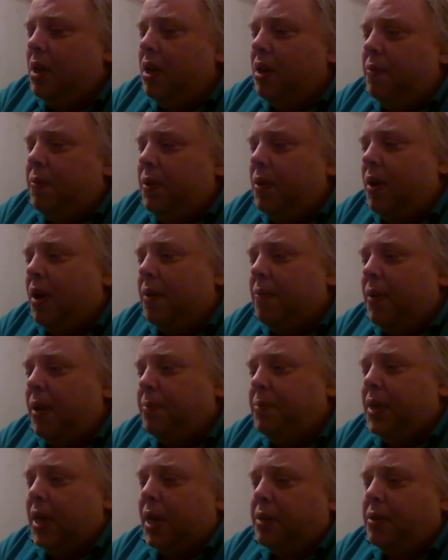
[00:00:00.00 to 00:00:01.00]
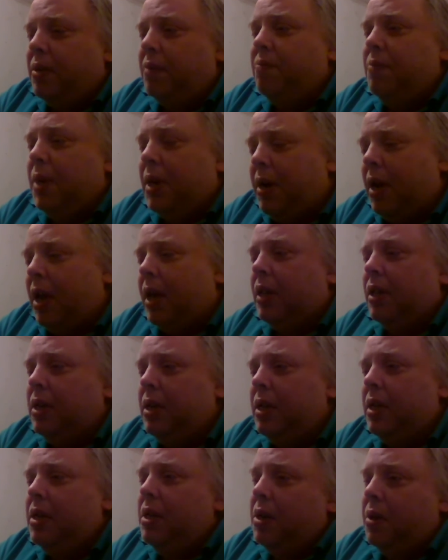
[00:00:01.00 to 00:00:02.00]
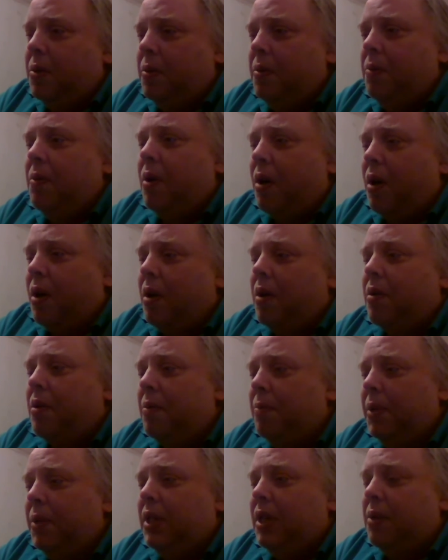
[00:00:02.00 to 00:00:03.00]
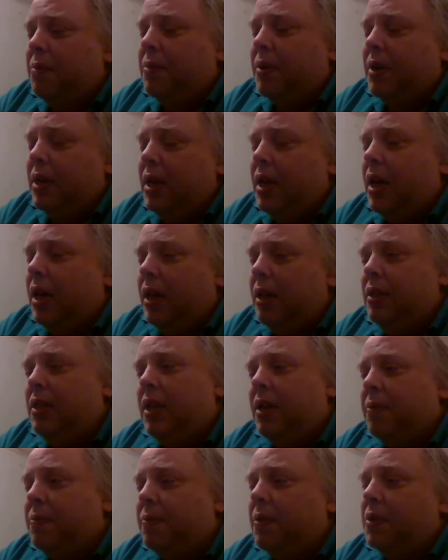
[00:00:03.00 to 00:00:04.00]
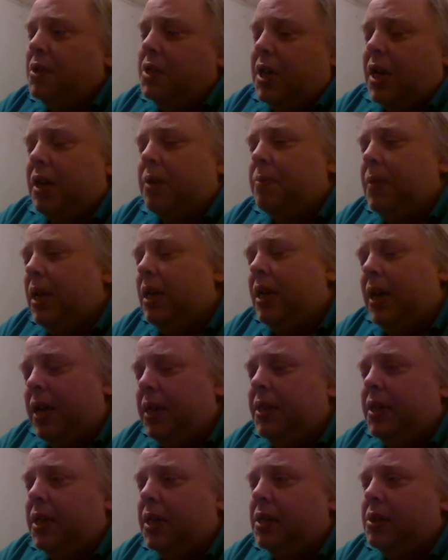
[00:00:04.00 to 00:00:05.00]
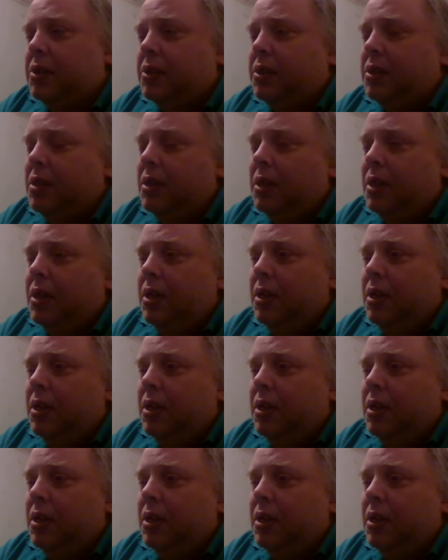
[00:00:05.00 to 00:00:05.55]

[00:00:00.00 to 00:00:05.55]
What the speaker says: If you have objective morality, you are a believer in God, therefore checkmate atheist.